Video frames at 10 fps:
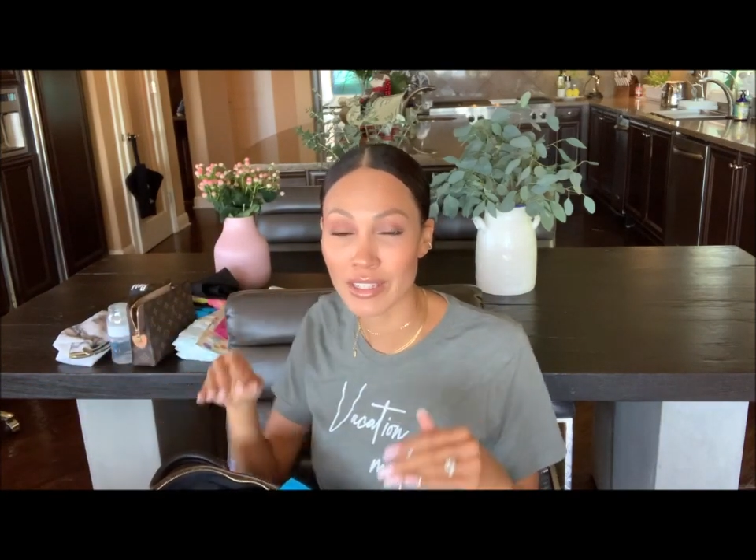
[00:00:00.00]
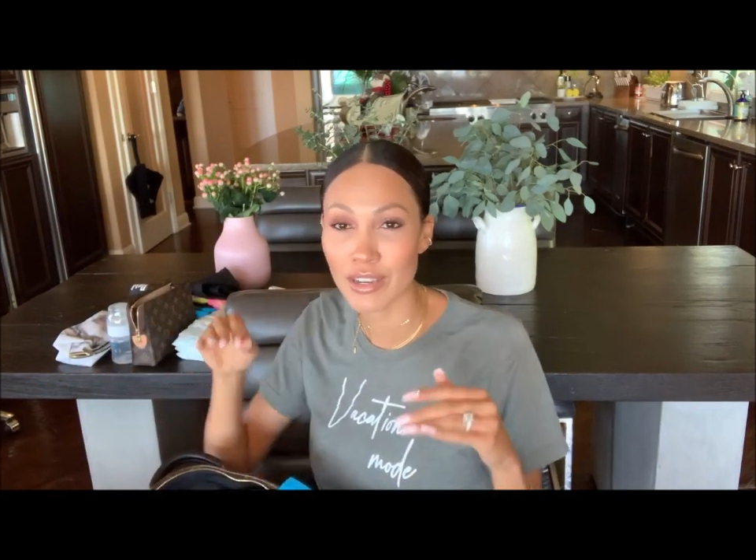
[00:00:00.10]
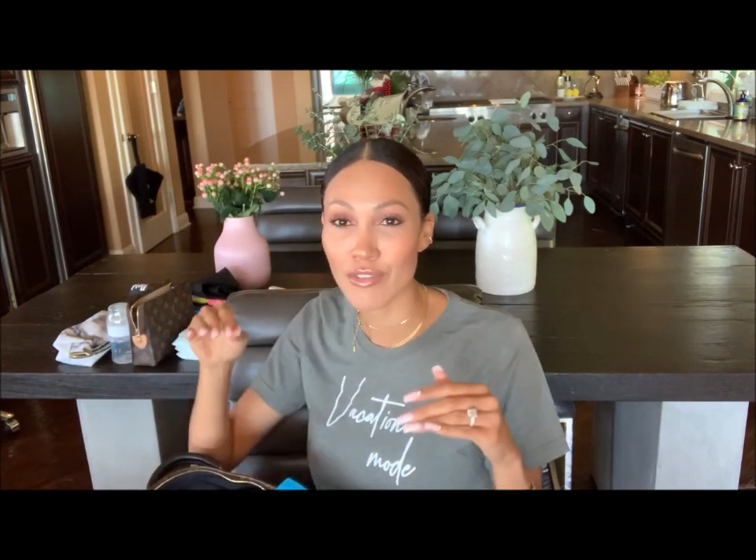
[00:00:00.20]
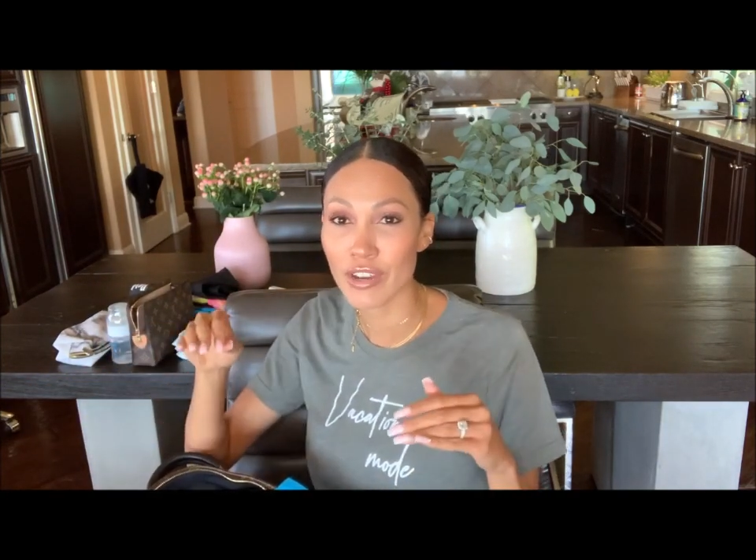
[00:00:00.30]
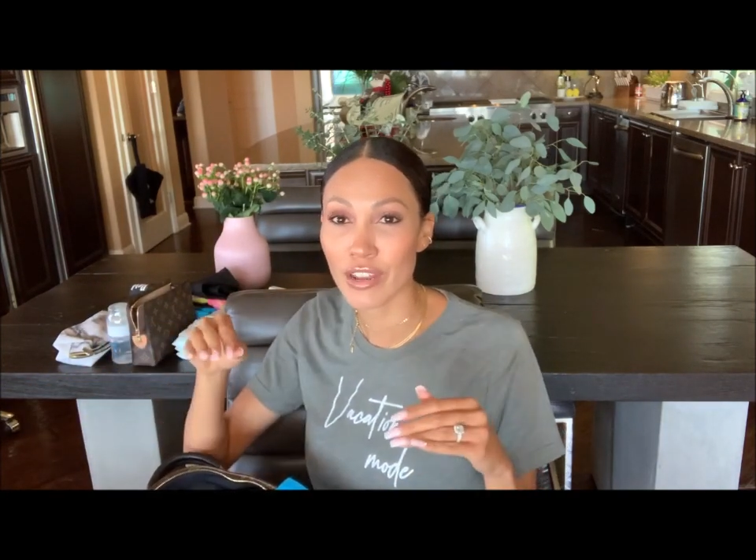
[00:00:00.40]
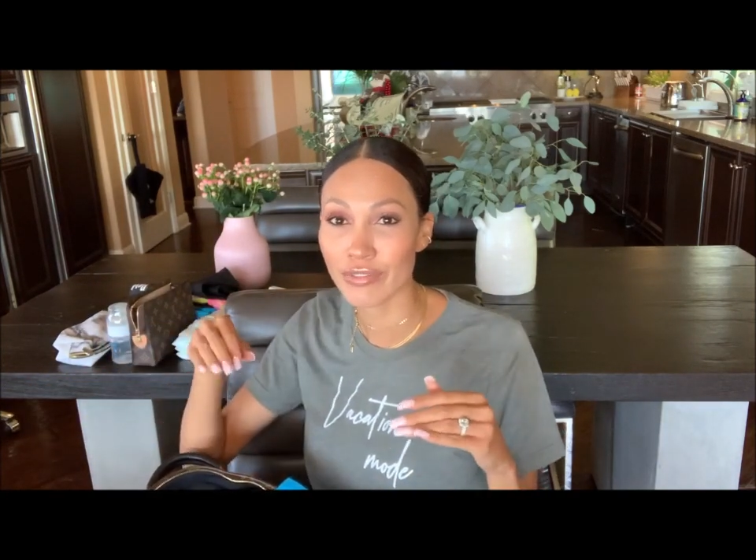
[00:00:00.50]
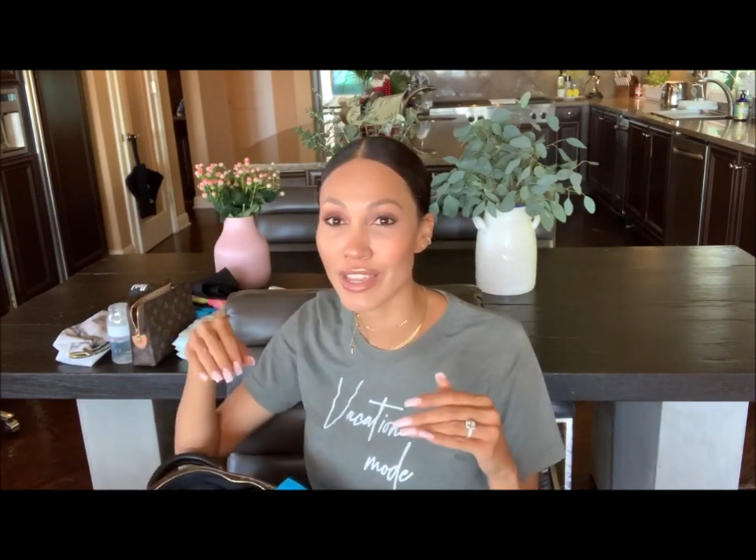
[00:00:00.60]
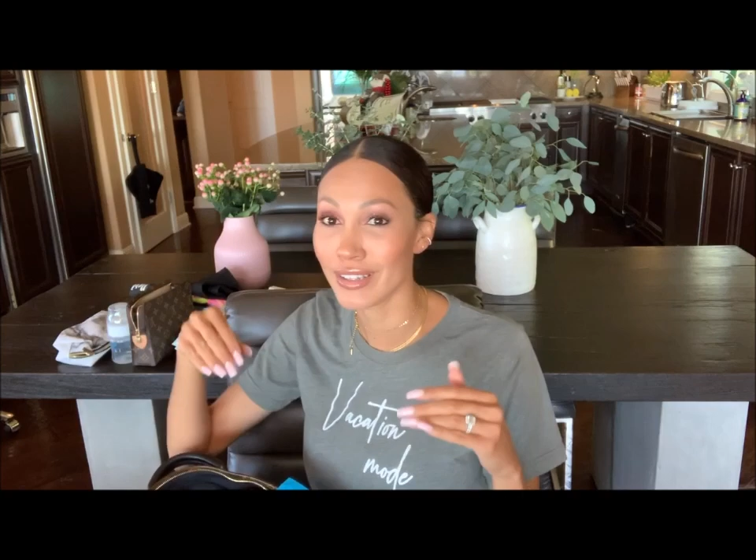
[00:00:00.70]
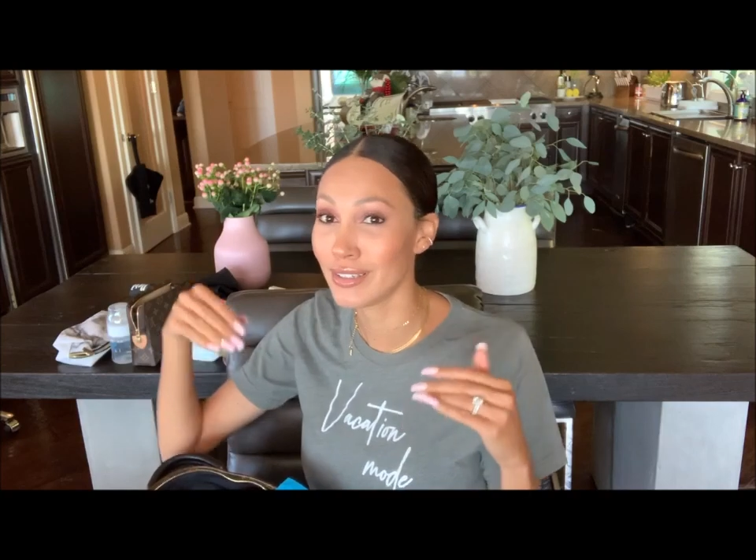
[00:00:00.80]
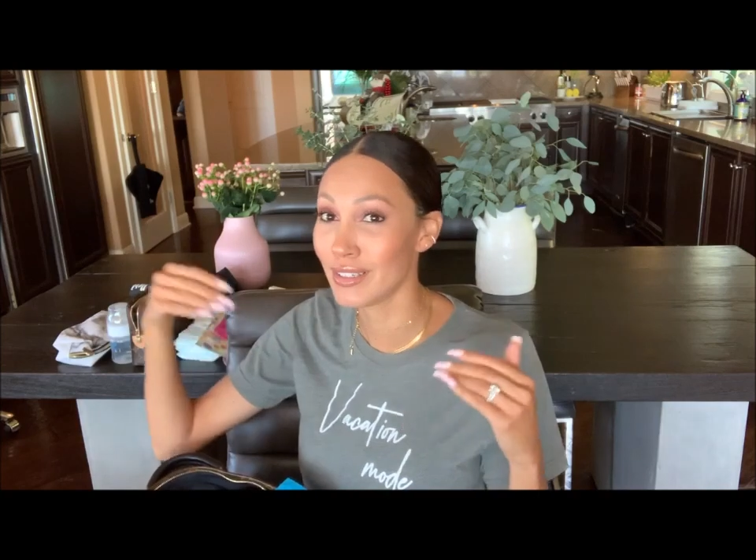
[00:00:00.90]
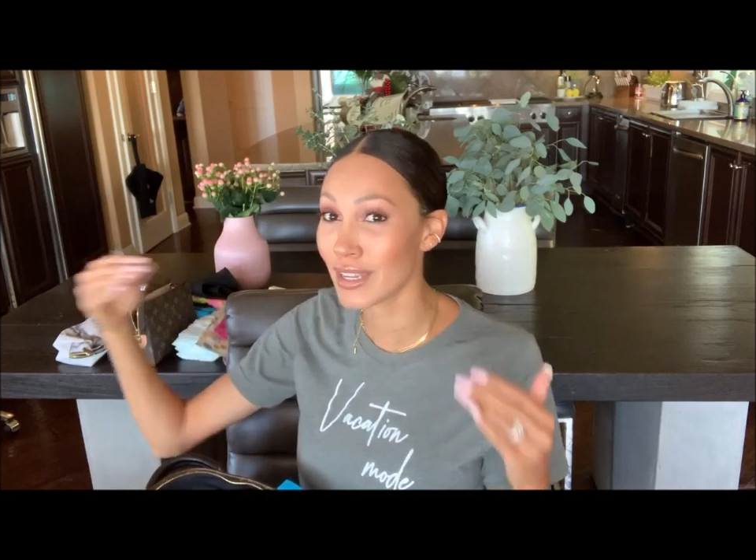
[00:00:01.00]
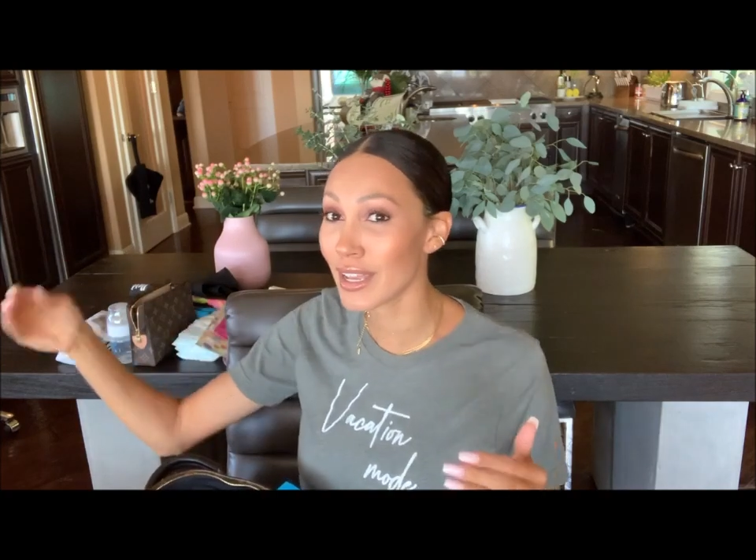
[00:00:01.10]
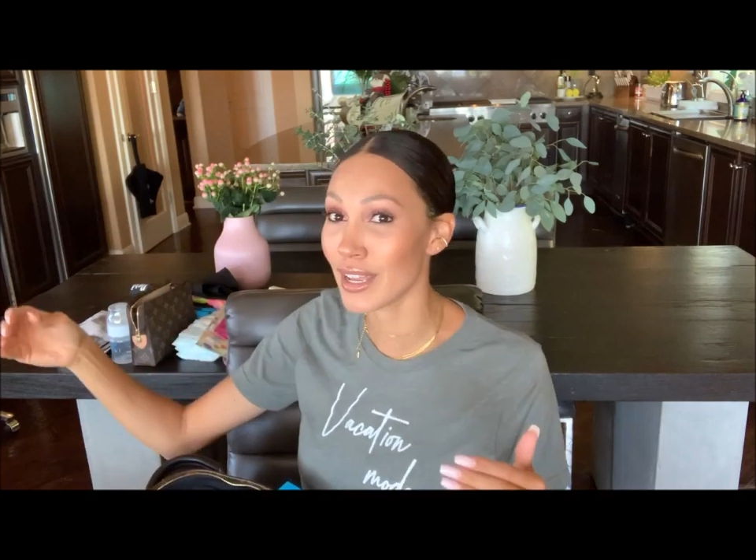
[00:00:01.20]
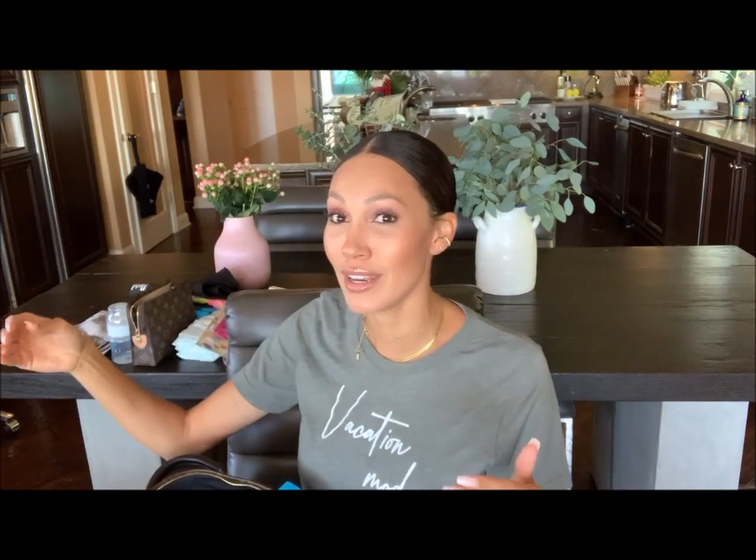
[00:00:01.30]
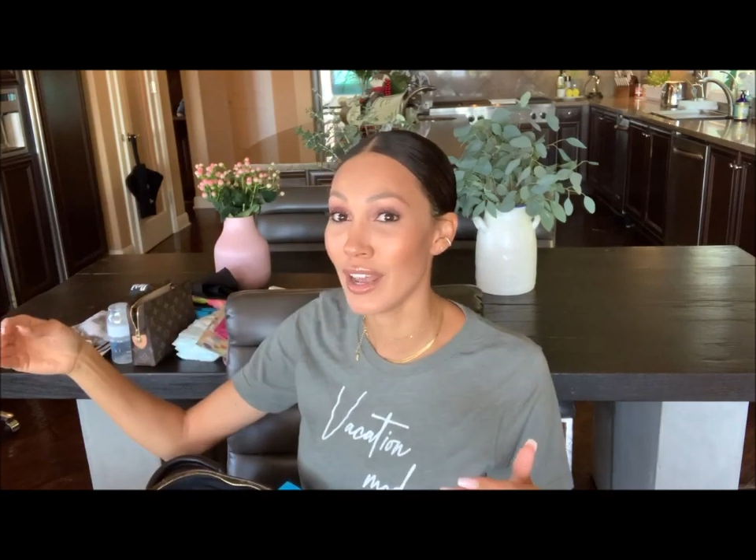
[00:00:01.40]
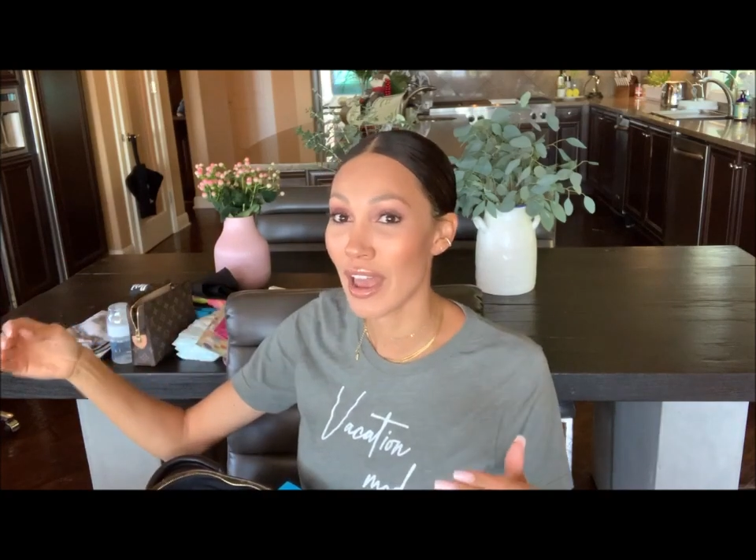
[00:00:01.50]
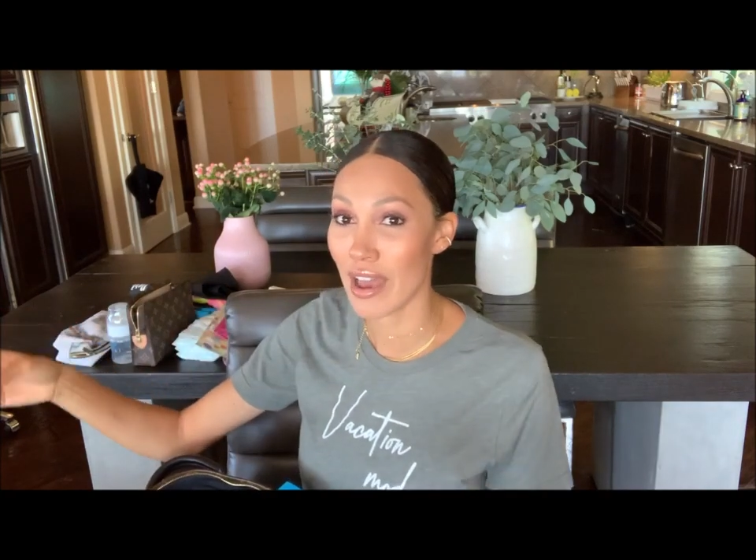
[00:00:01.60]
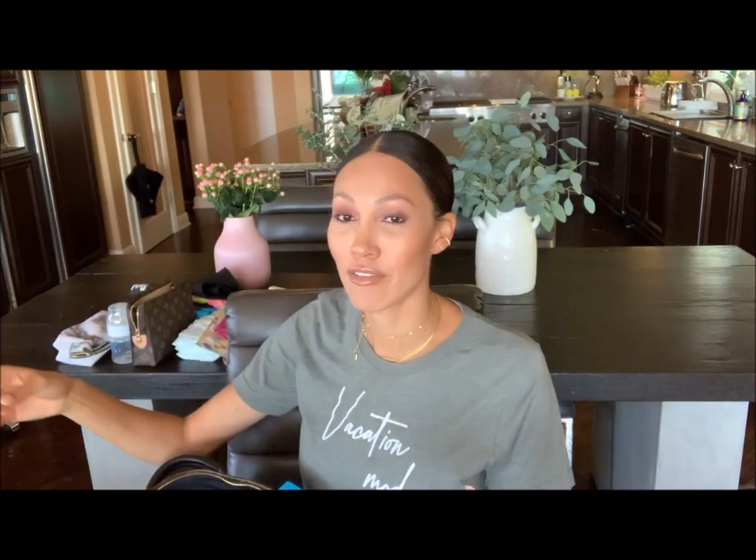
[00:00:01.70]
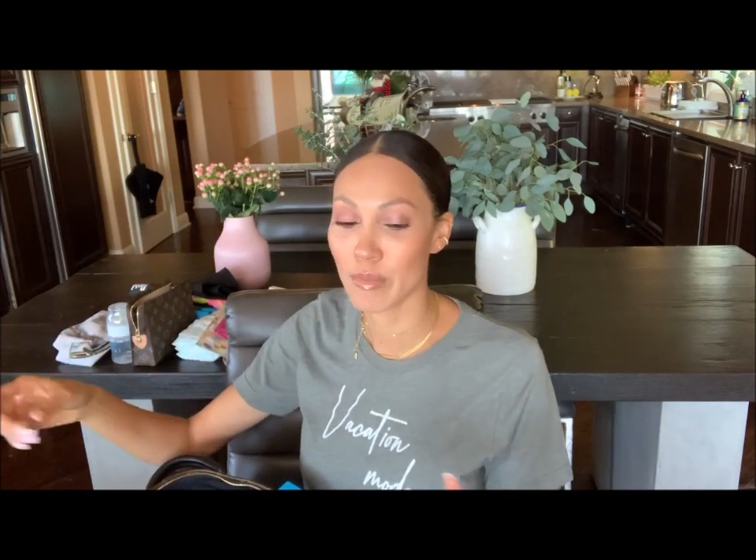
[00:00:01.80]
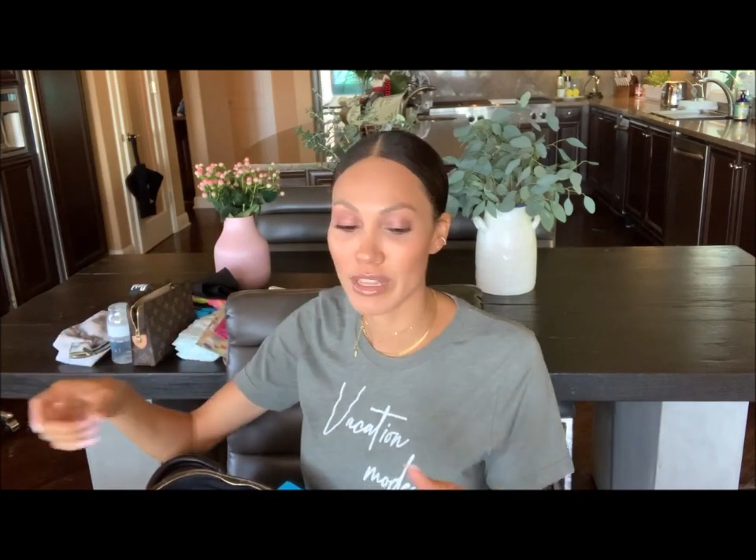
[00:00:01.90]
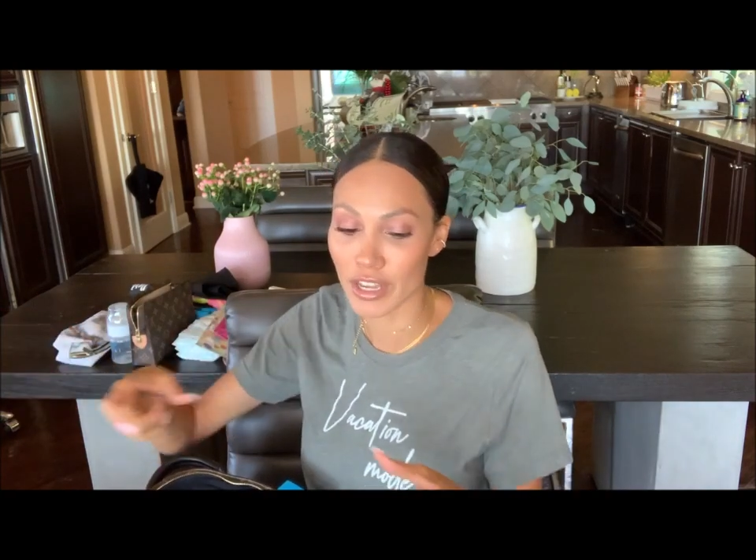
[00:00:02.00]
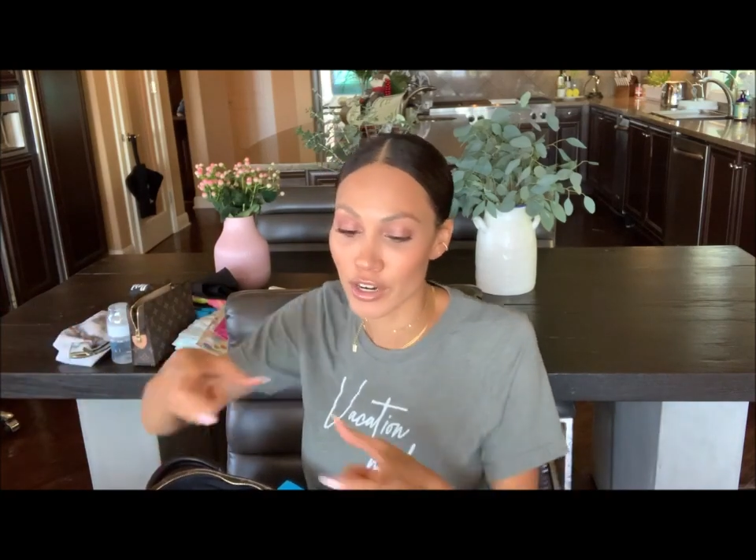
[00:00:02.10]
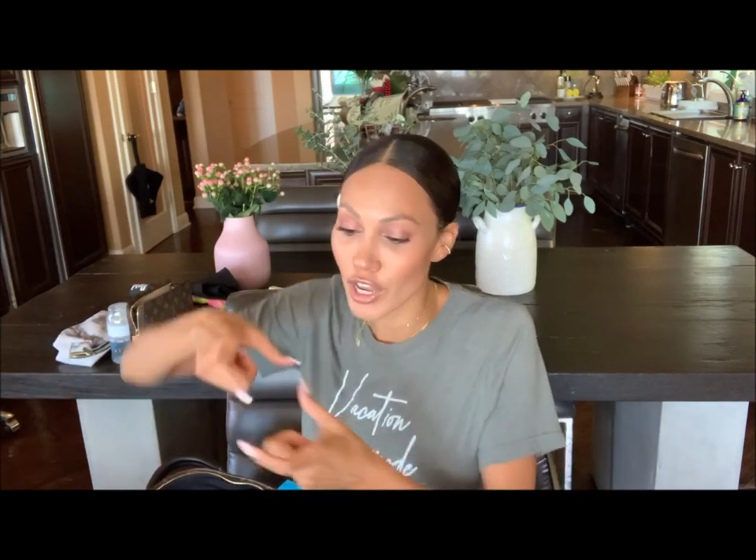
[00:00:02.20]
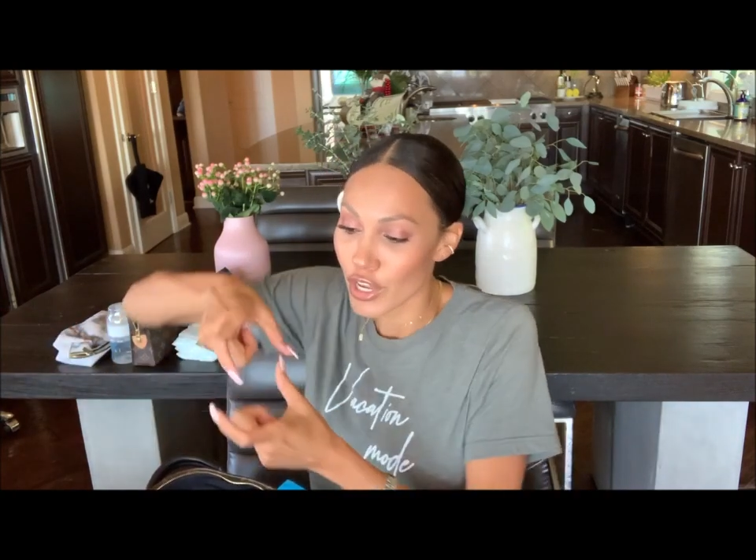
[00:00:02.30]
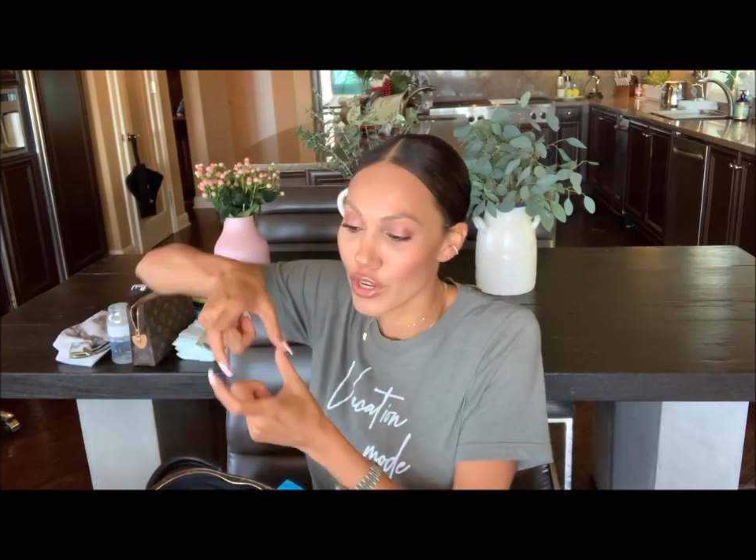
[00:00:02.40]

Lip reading: And even if they did have them in there,